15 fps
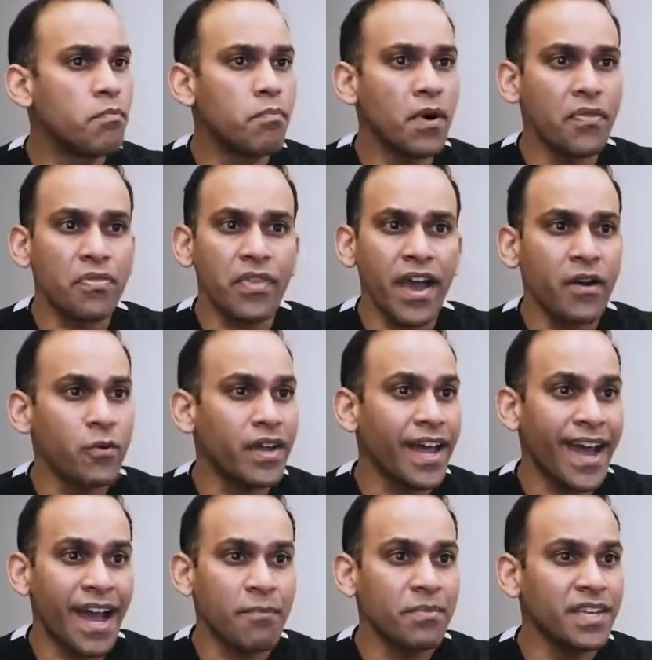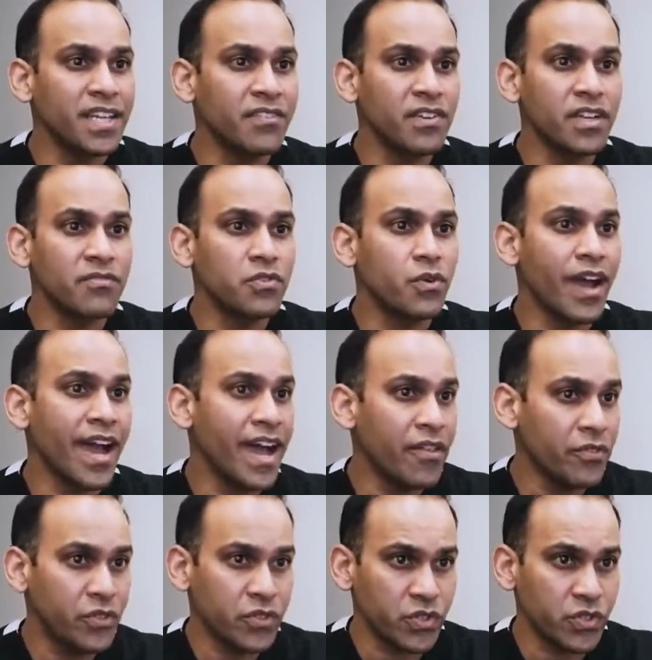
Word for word: But that would happen even if you had the